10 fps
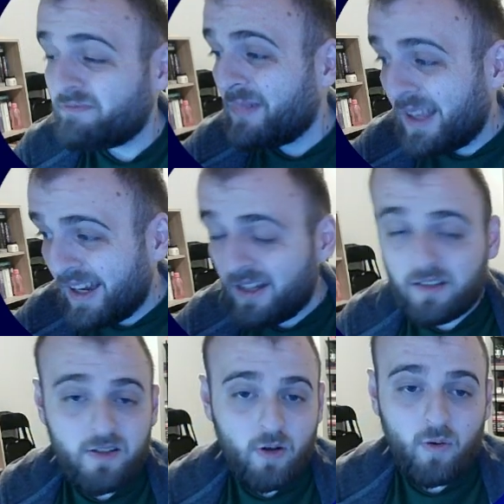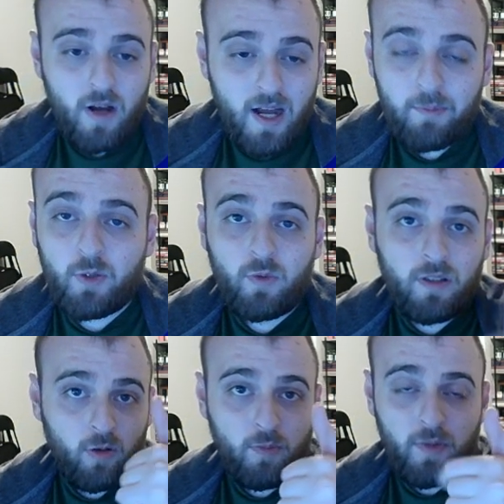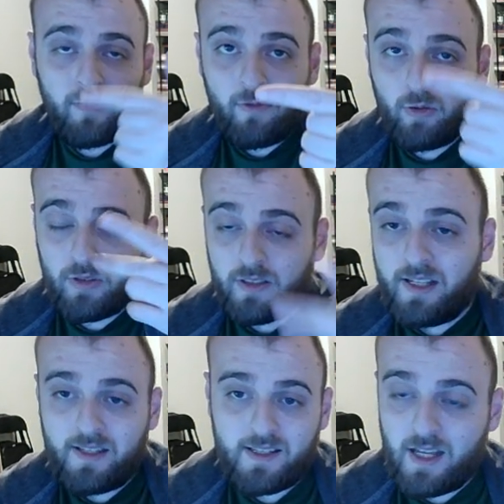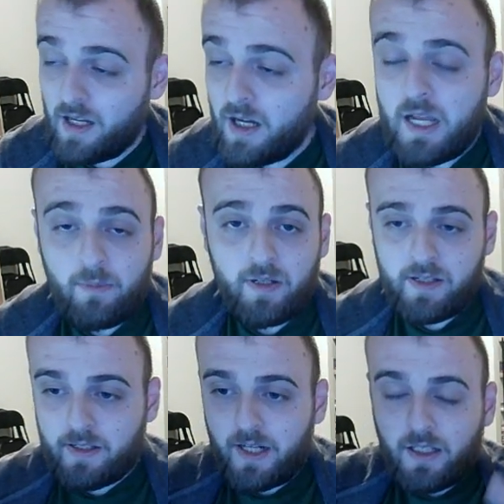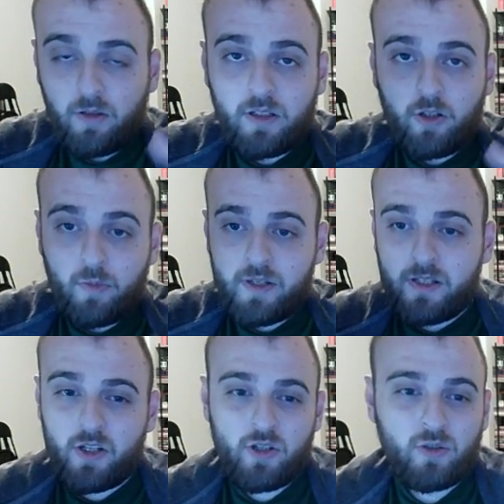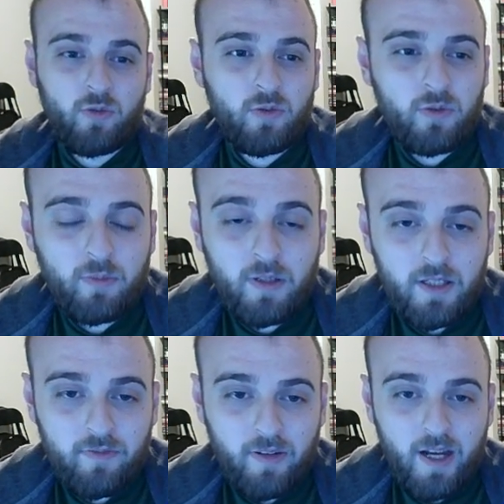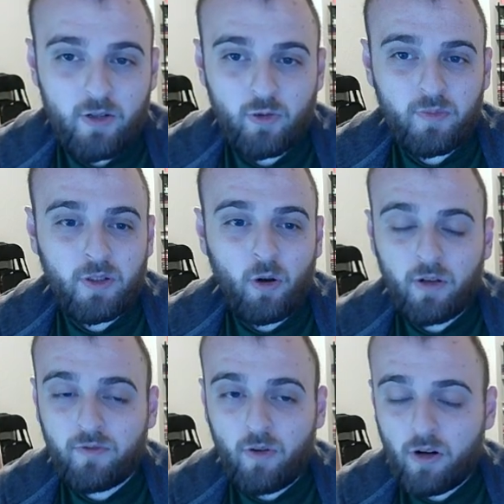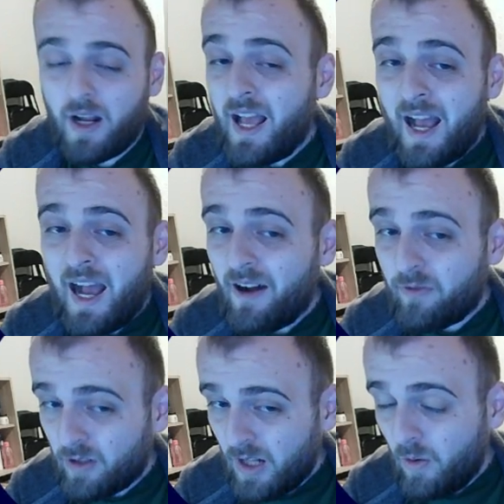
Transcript: yeah, so I'm between Lukman, Foden and Salah. Please write down in the comment section who do you believe I should be going for. For now,